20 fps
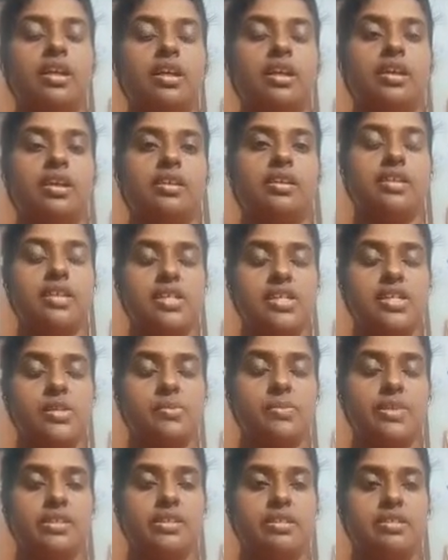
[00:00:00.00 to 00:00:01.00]
The next
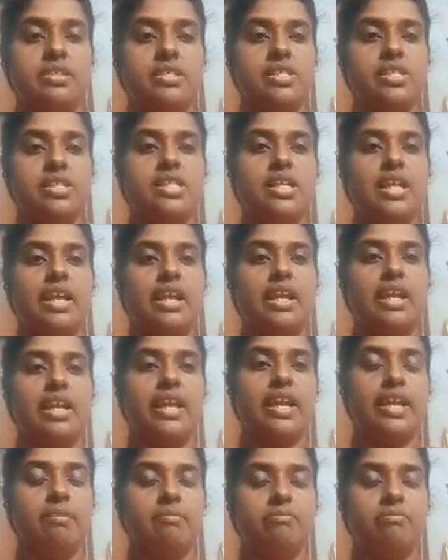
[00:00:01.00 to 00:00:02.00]
method is
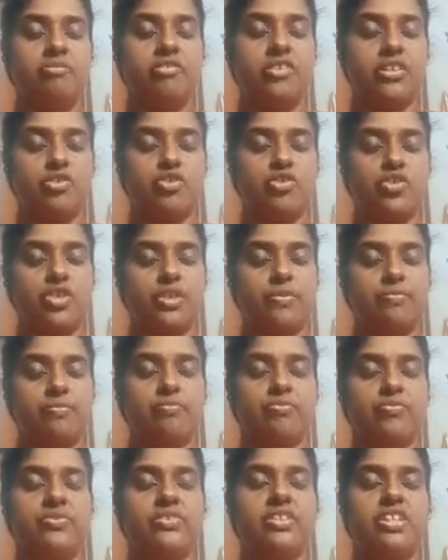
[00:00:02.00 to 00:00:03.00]
len function.
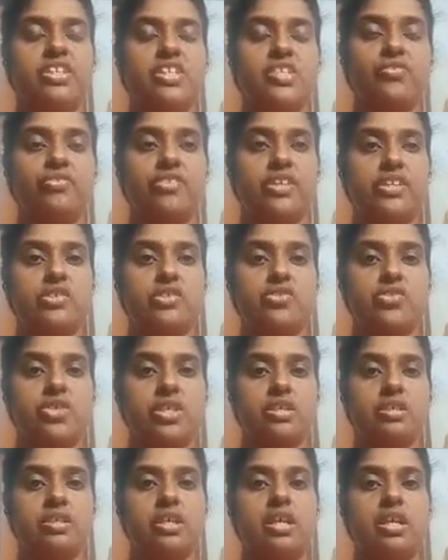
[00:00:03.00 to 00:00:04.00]
This
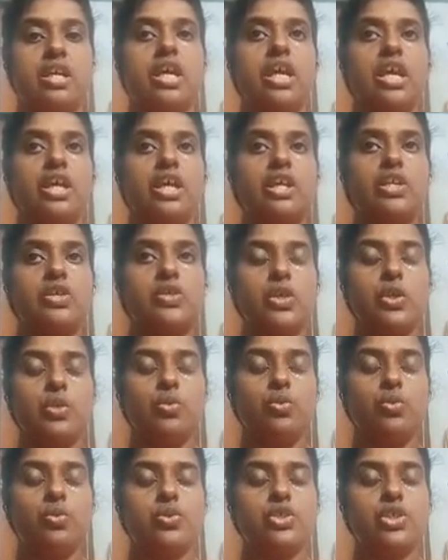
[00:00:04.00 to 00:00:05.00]
function is
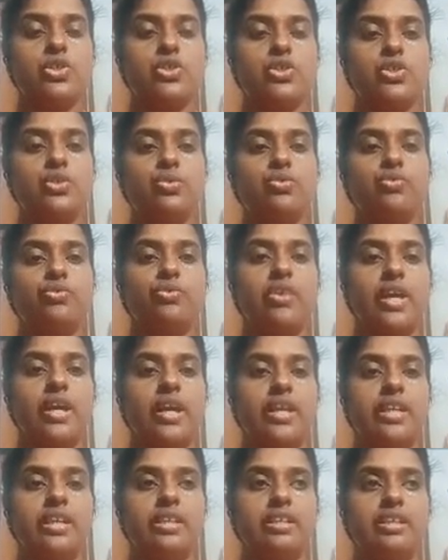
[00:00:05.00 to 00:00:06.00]
used to
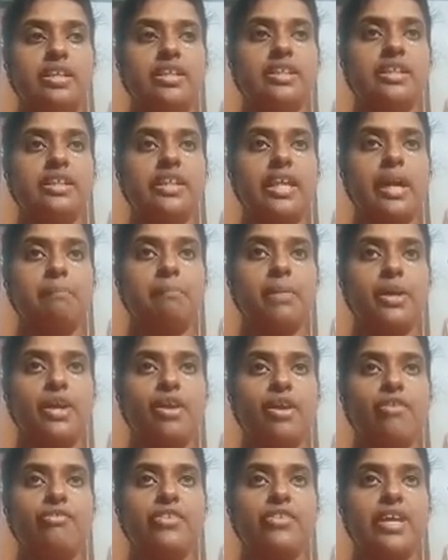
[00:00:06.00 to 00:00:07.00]
find the
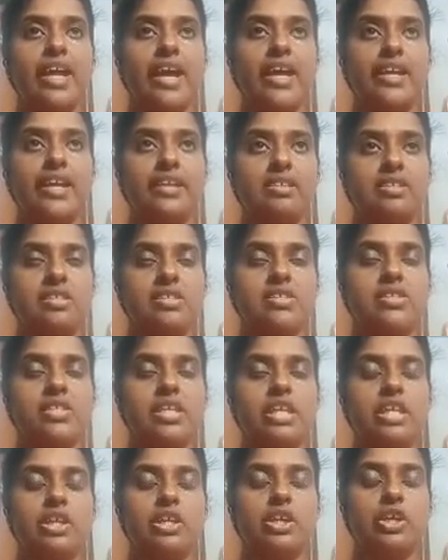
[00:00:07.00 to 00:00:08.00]
number of characters
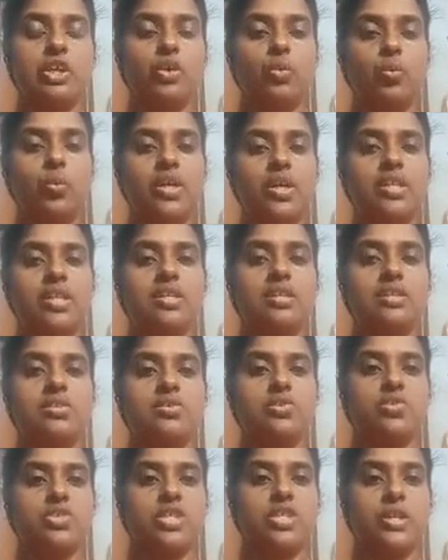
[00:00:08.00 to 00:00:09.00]
in your
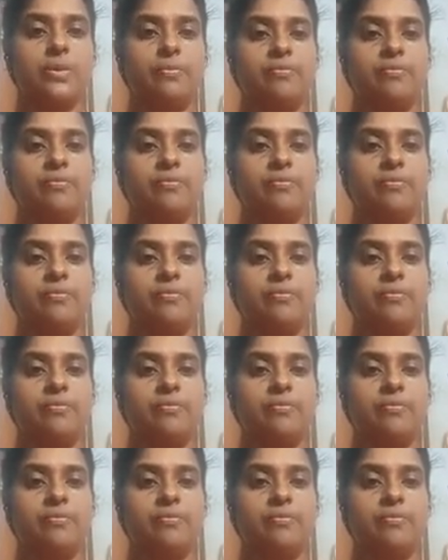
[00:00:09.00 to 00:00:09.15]
string.